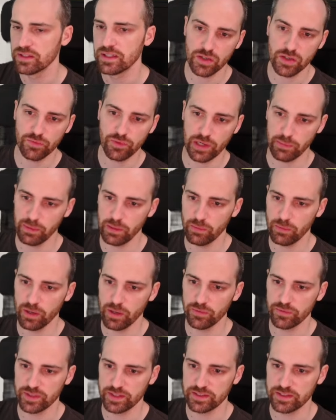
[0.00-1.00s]
So for every
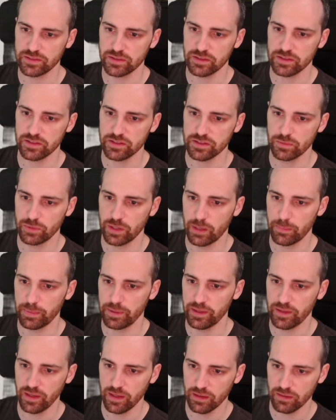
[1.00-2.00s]
one of these turns, we are
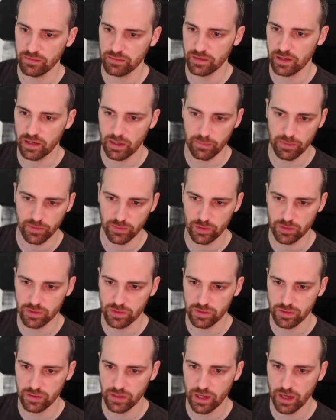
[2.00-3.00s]
printing the number of the
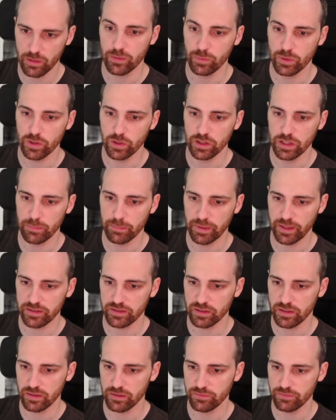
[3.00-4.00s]
turn, and we call the
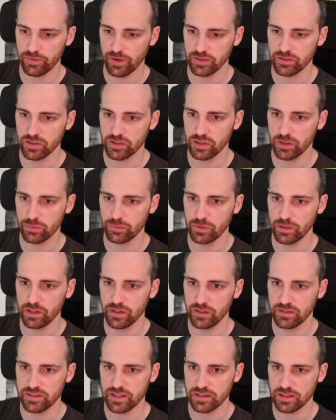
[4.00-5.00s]
playTurner function that
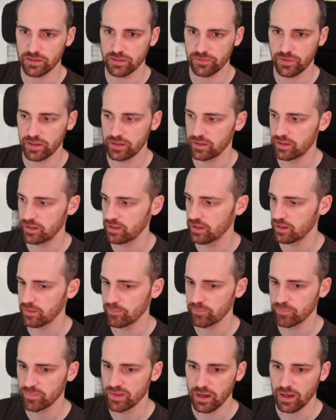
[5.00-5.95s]
we just defined here,